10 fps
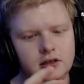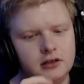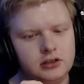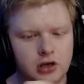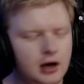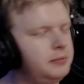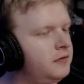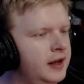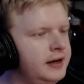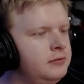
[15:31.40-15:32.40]
type
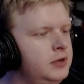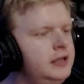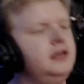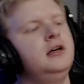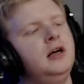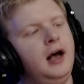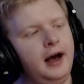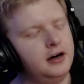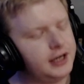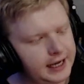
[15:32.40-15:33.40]
of enemy.
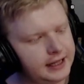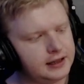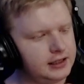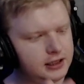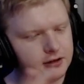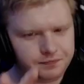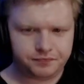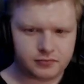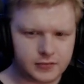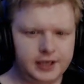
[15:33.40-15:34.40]
And I get that the
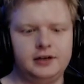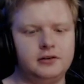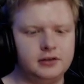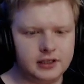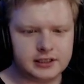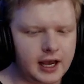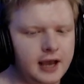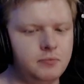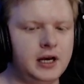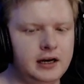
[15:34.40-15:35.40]
era this
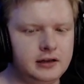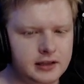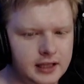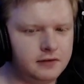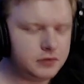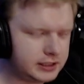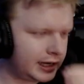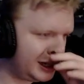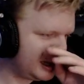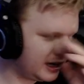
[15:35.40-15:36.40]
came out, that was
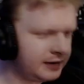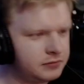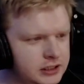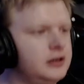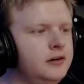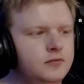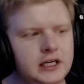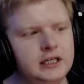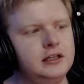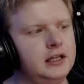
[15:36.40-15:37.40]
how the game design
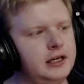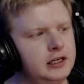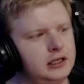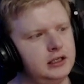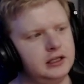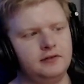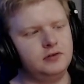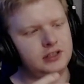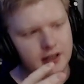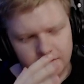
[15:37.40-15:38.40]
went, and that
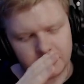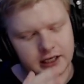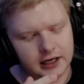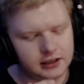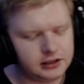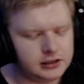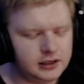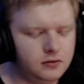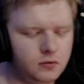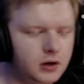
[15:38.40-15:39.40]
was the limitations
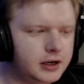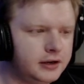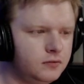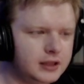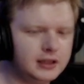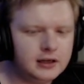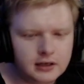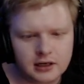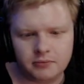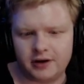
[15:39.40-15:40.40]
they were working with.
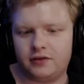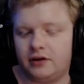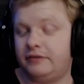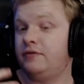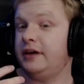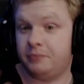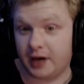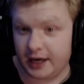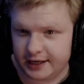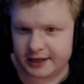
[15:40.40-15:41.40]
But if they were
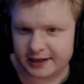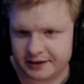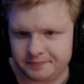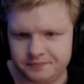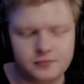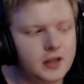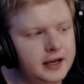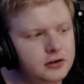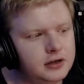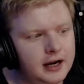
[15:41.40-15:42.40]
remaking it, they
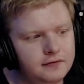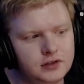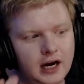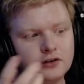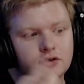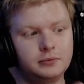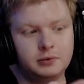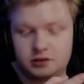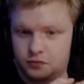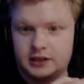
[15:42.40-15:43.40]
could have Dark
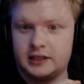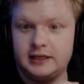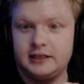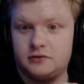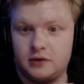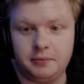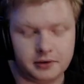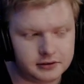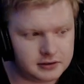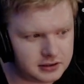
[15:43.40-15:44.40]
Troopers with these
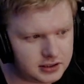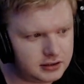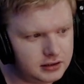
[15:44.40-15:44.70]
weapons,